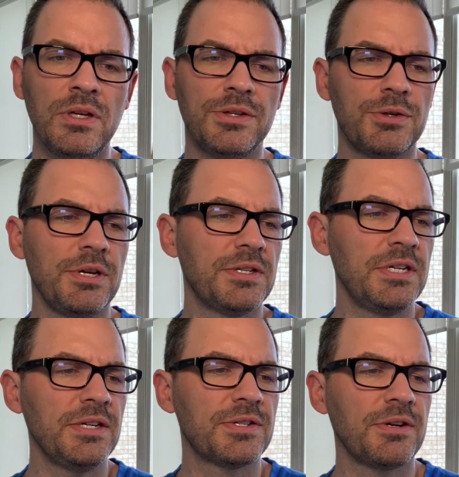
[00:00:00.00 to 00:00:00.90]
So you can see
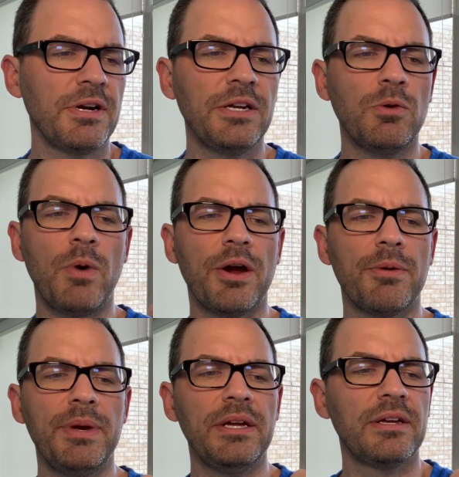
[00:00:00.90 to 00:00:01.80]
it's starting to wear a
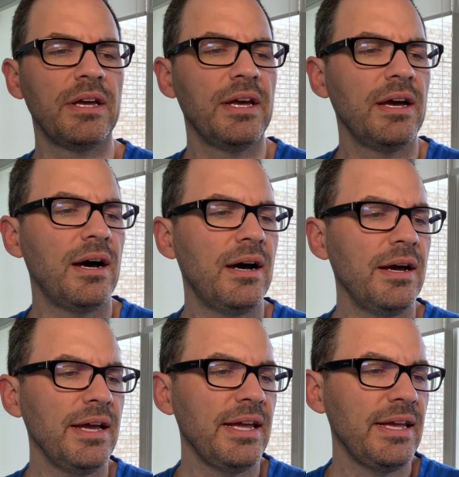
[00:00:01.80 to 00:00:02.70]
bit.
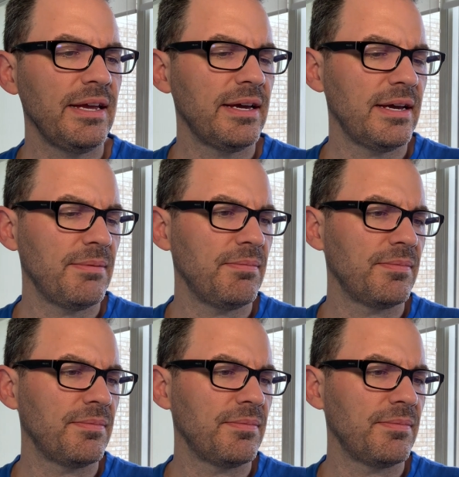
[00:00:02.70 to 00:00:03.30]
I